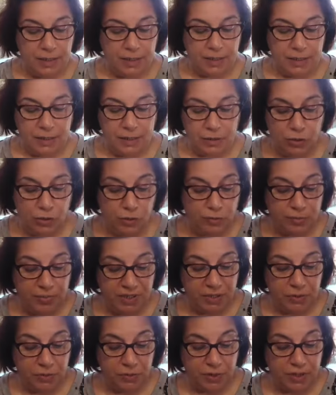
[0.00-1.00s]
uh, could
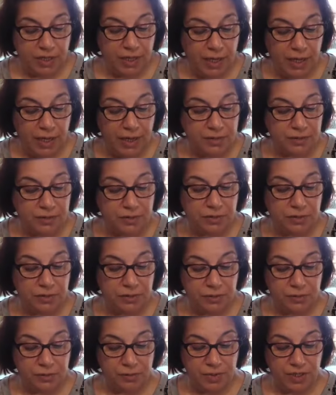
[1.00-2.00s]
be your guide
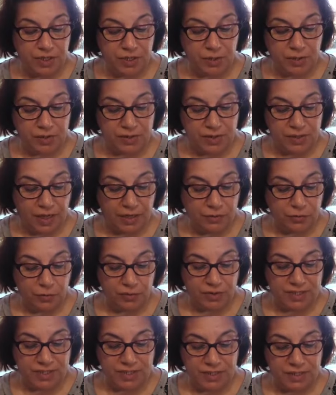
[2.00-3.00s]
too because i
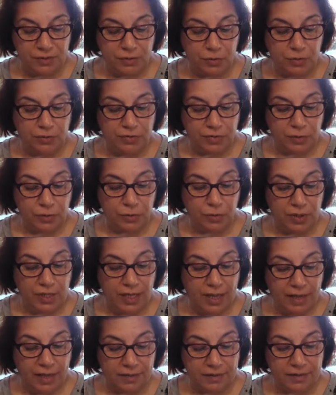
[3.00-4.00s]
don't see no no
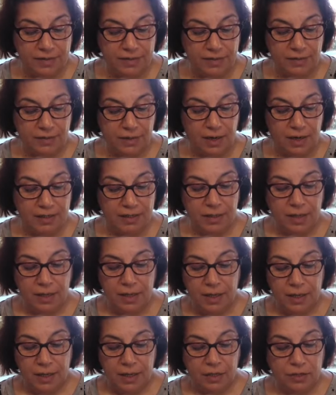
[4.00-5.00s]
legs right
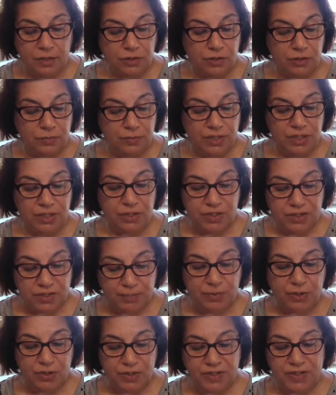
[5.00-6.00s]
it could be this
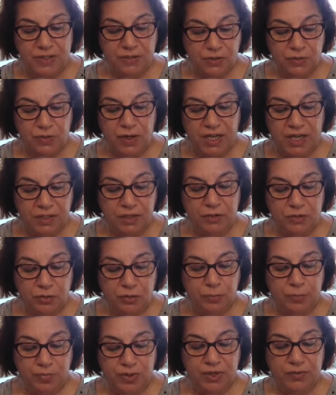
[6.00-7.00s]
person trying
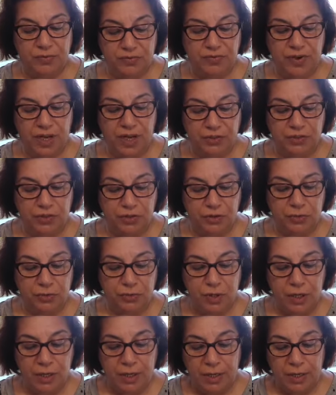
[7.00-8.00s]
to prevent
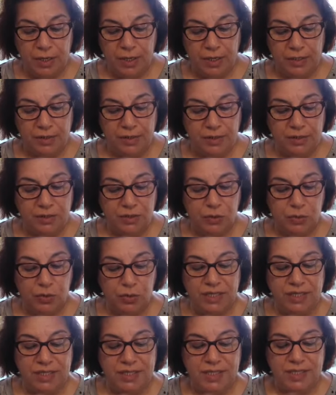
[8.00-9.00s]
you and so
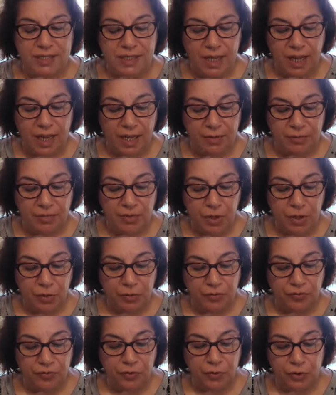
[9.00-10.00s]
it is time
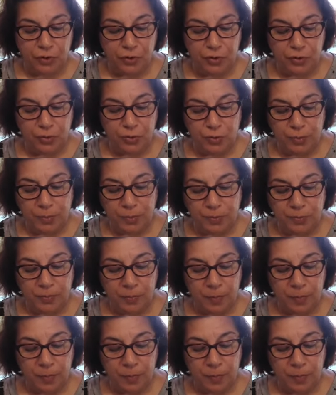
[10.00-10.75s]
for you